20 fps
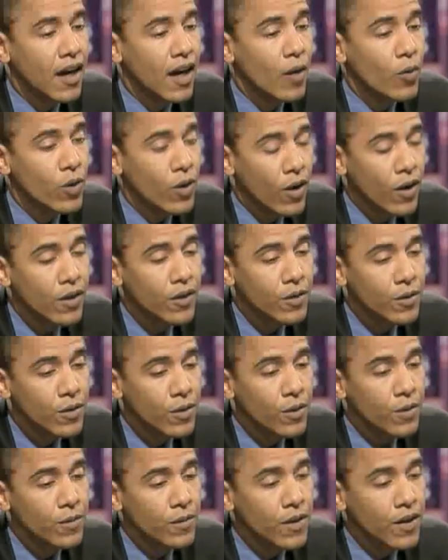I would argue,
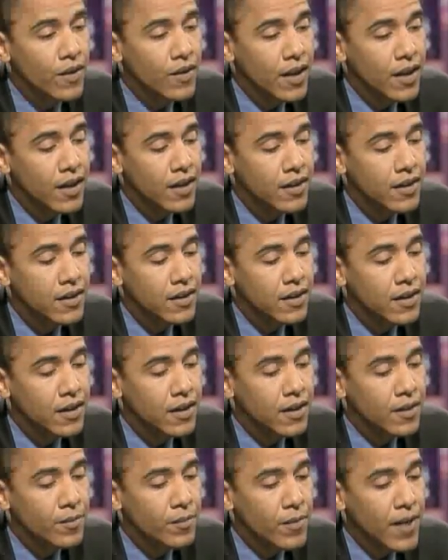though, that
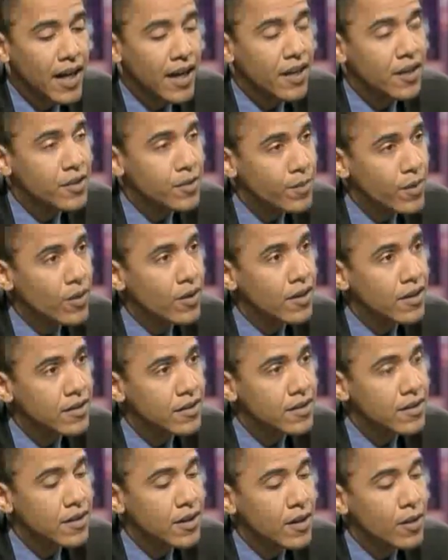my
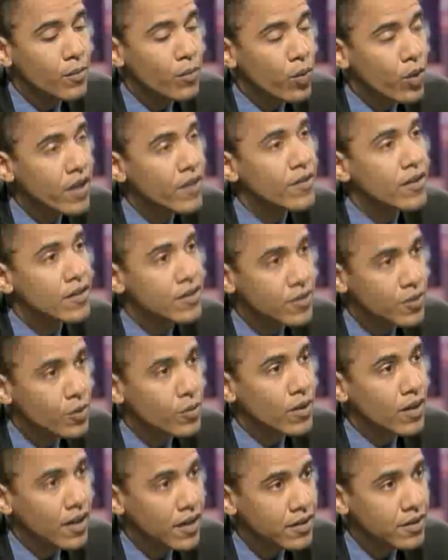experience previous
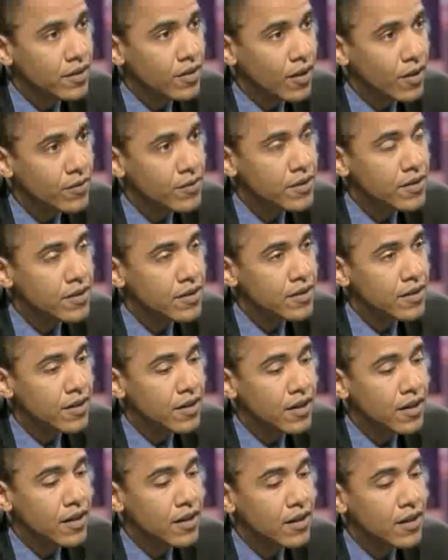to elected office
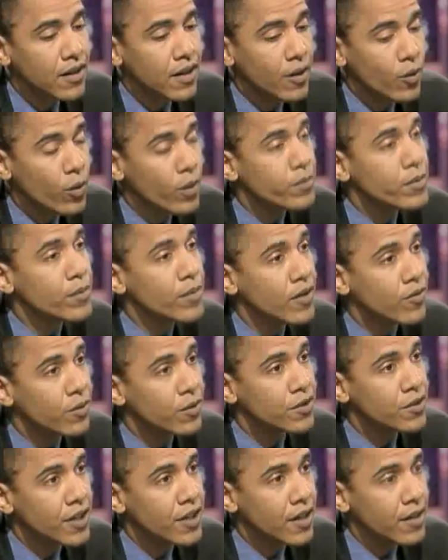equips me
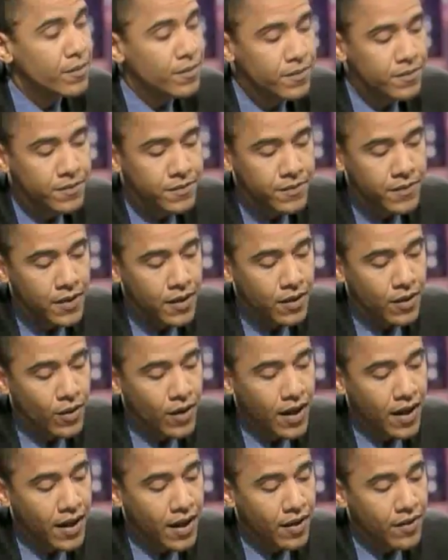for the job.
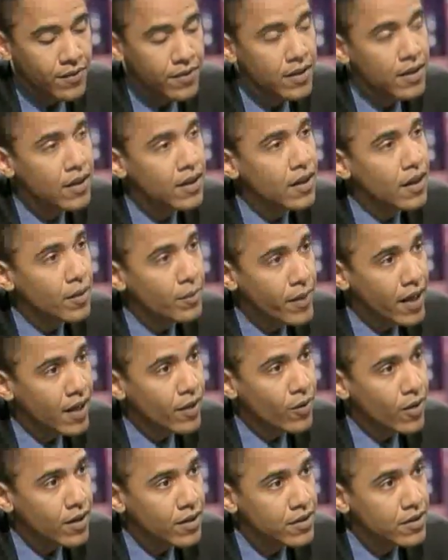I have a
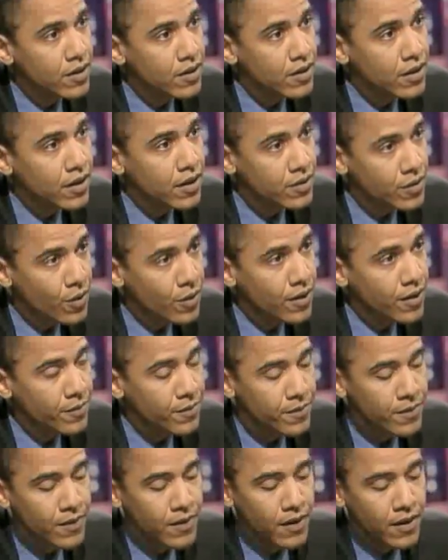background as an attorney.
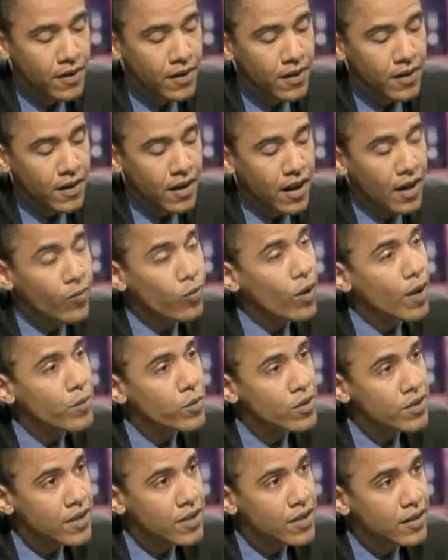I've
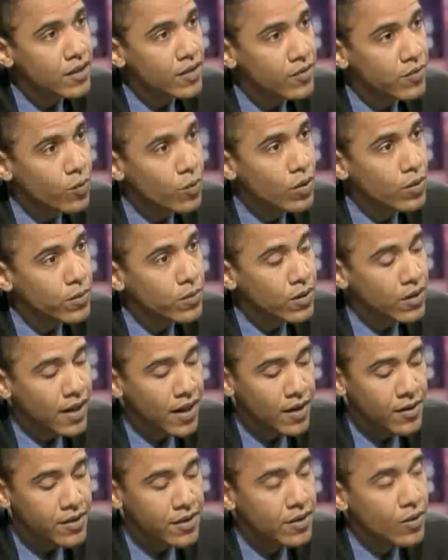represented affordable
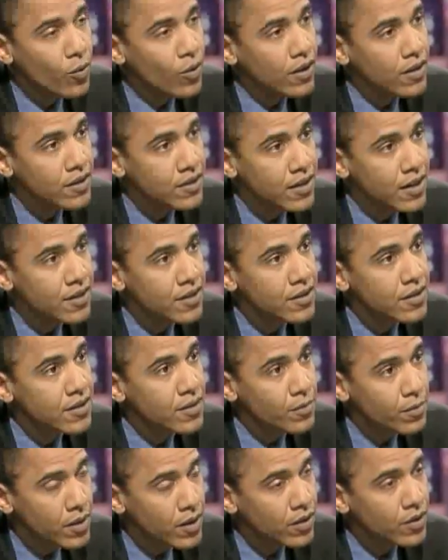housing organizations
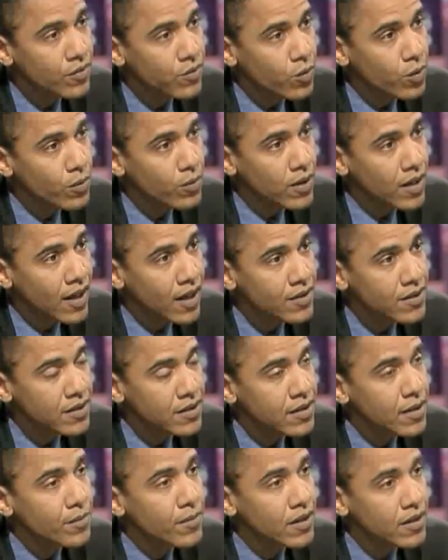that build affordable
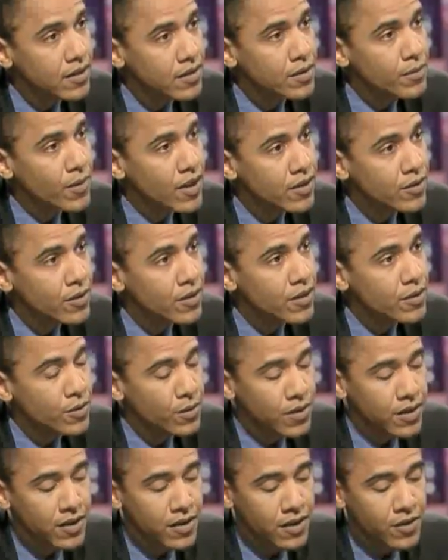housing, something that's a major issue
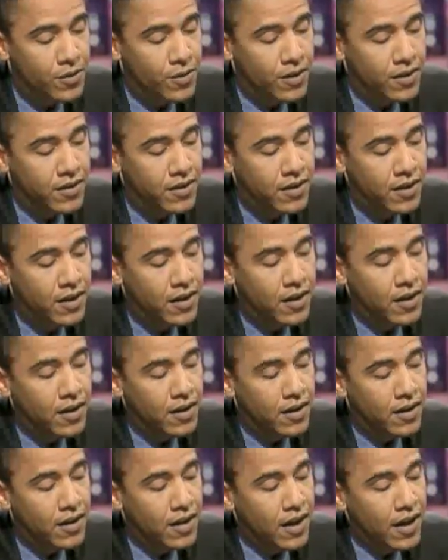in the district.
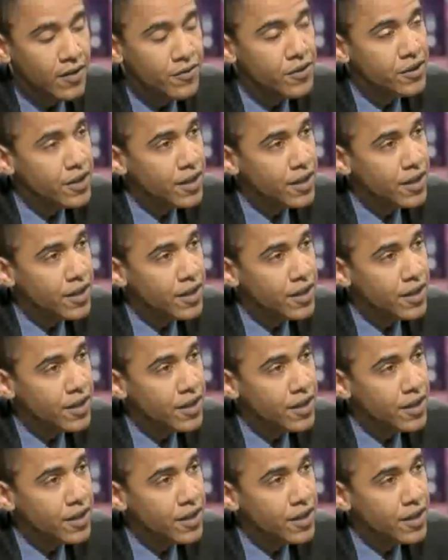I've